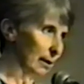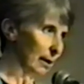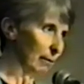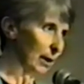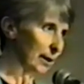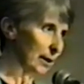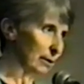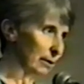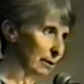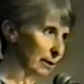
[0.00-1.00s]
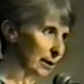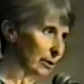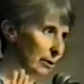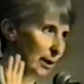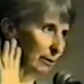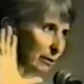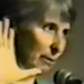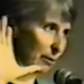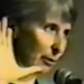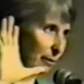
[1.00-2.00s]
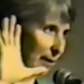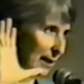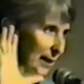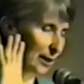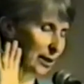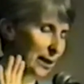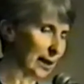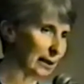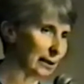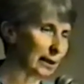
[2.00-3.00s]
of what they do, and so you have to sort of get this down,